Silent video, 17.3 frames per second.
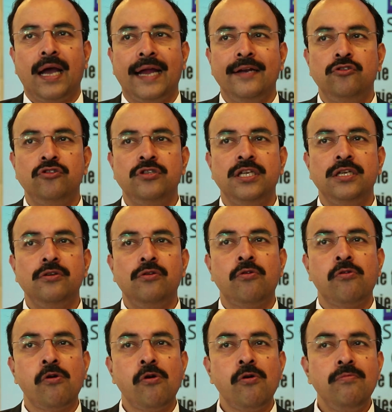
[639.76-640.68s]
I don't think
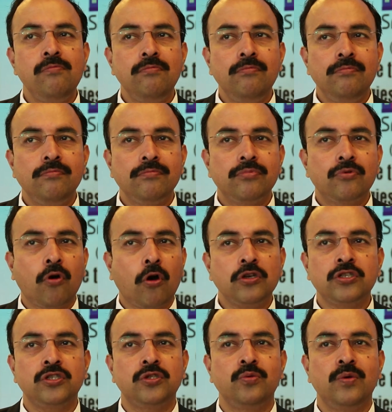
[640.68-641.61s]
home
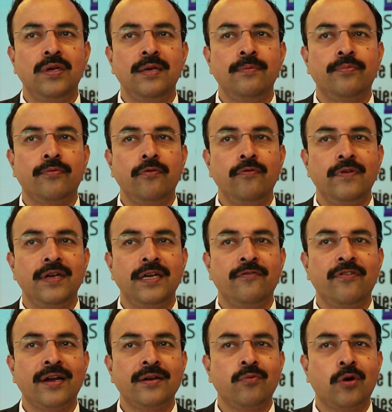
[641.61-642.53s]
costs will improve.
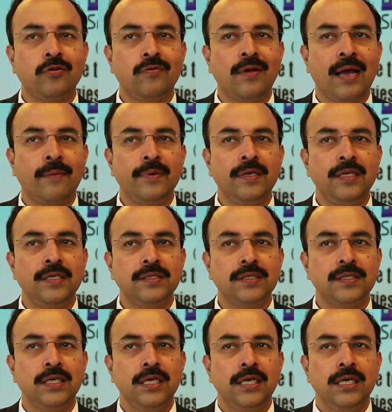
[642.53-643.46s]
In fact, what will happen
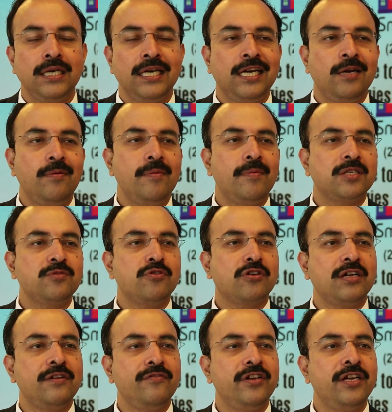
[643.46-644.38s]
is it will be much
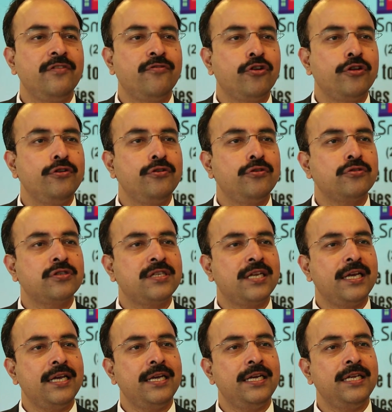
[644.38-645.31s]
more convenient for you to
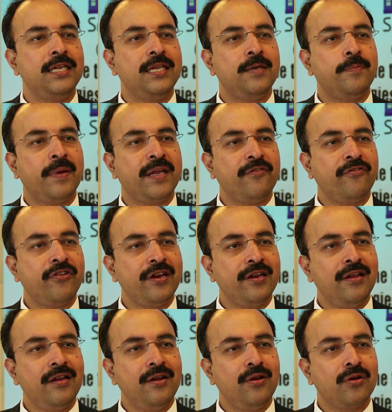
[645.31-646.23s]
stay in the
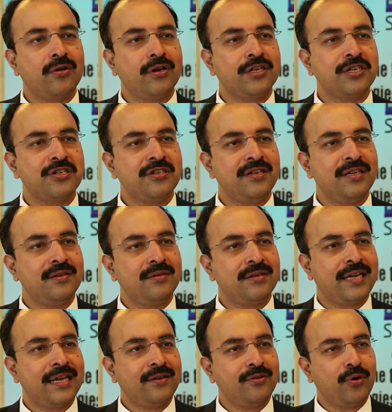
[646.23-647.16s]
peripheral location and
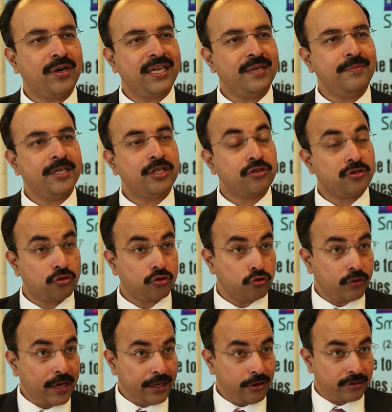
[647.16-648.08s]
take 20 minutes. So
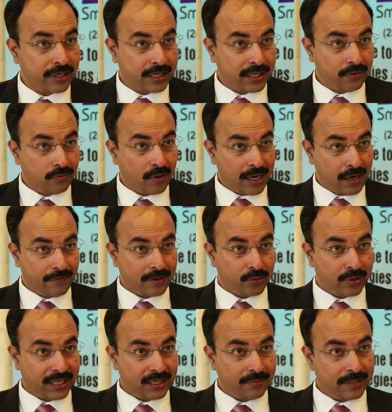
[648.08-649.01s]
today you're taking 1 hour
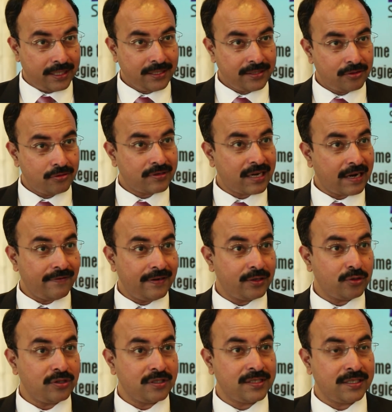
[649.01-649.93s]
20 minutes to
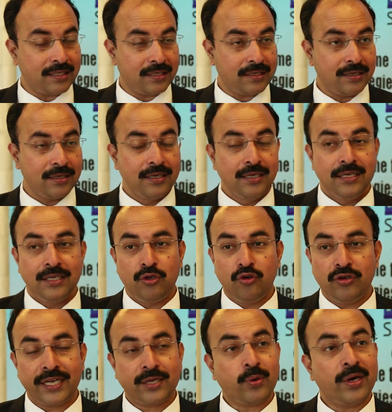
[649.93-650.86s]
travel to the city.
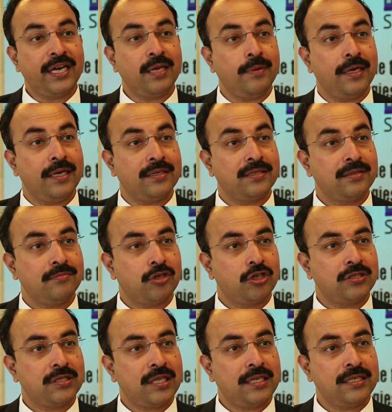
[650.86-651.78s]
You'll take 20 minutes
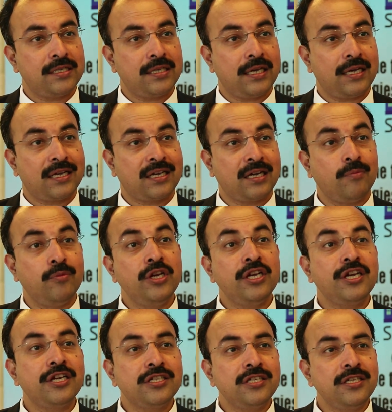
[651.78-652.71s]
because there is the
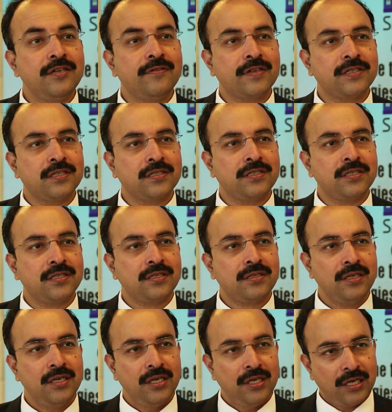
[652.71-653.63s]
communication infrastructure,
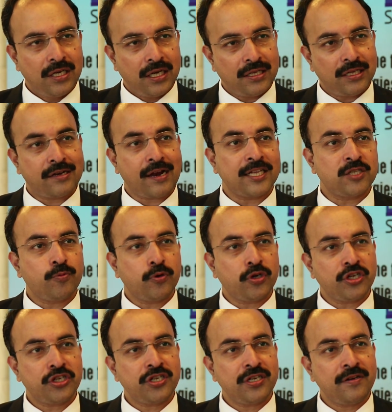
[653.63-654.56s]
the
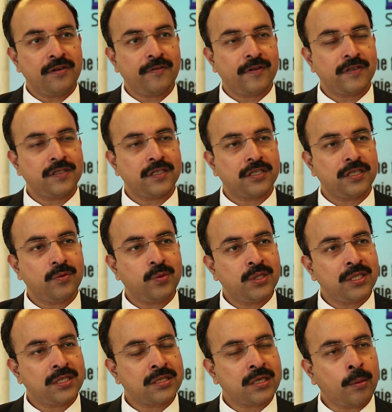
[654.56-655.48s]
transportation infrastructure
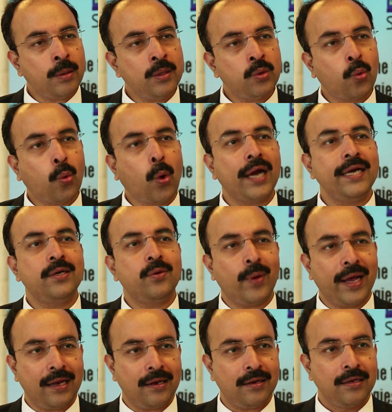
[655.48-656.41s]
which has come in quite
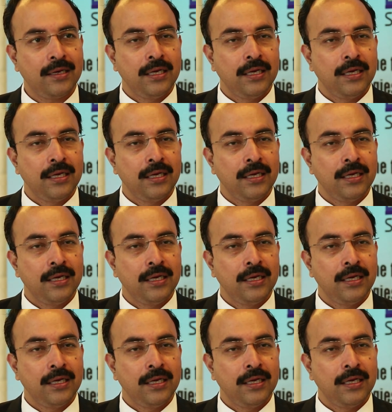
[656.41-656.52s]
well.